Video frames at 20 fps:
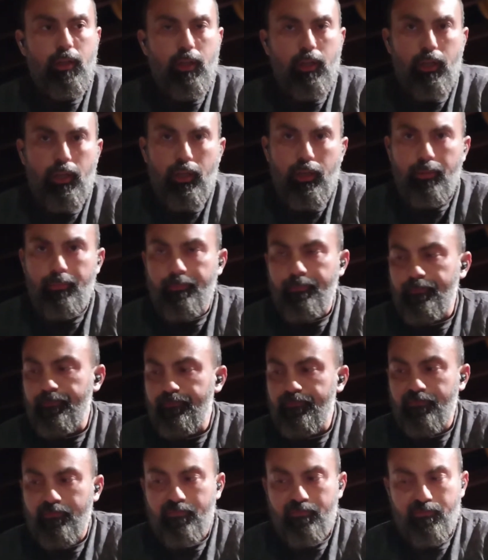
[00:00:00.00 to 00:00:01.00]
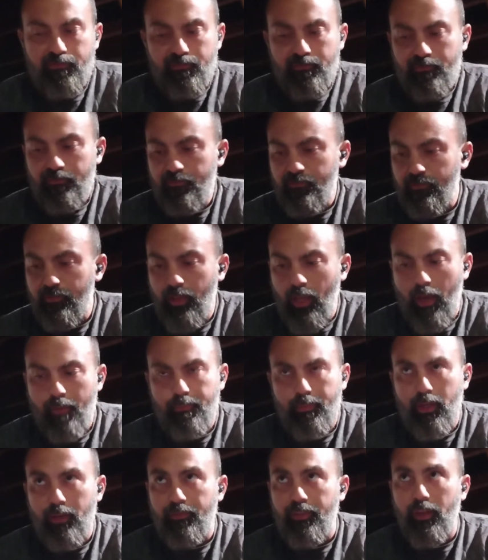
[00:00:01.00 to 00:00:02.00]
Um,
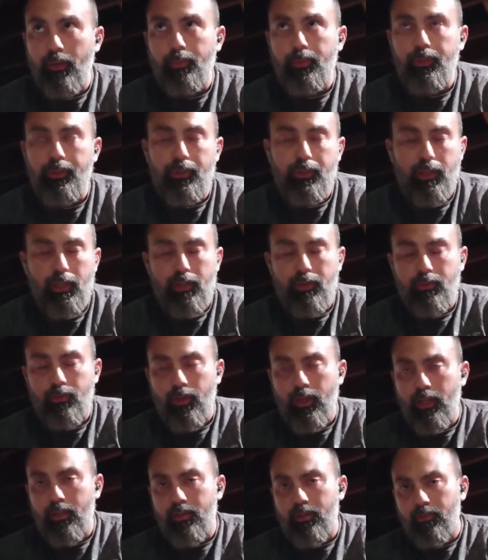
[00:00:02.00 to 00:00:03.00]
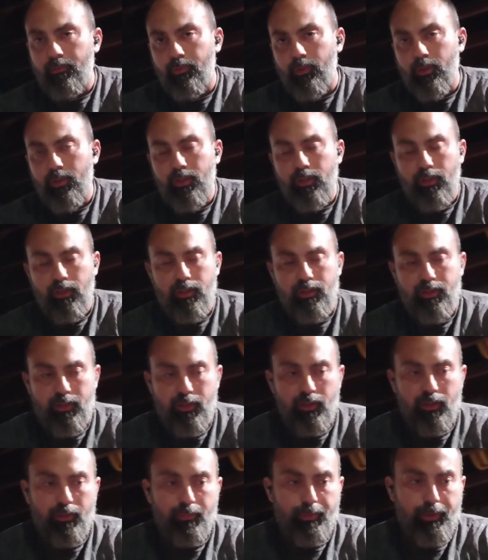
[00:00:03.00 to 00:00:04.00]
haven't been available to clean up the garage, unfortunately,
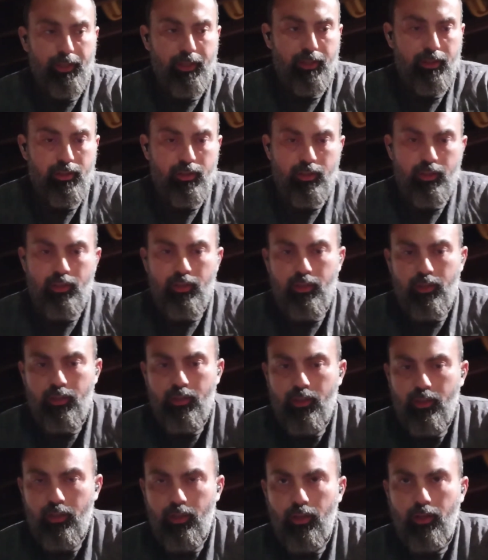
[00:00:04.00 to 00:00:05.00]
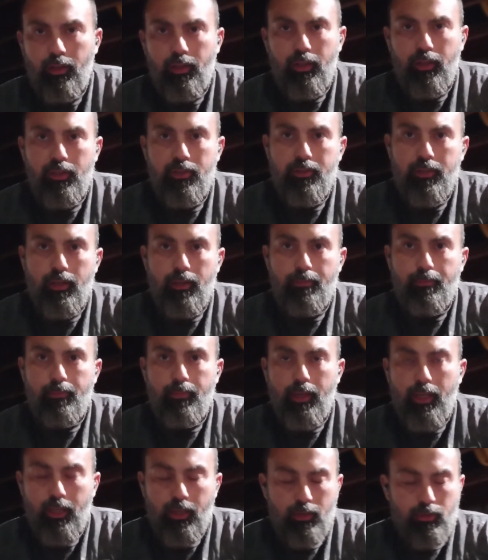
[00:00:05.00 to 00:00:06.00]
still, but at least I'm
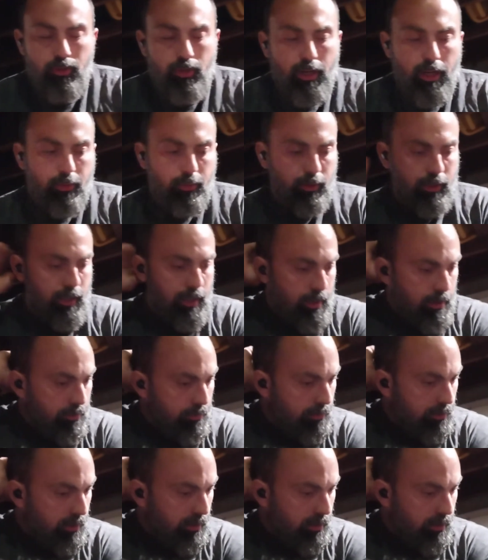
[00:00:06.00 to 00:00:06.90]
back on track with that.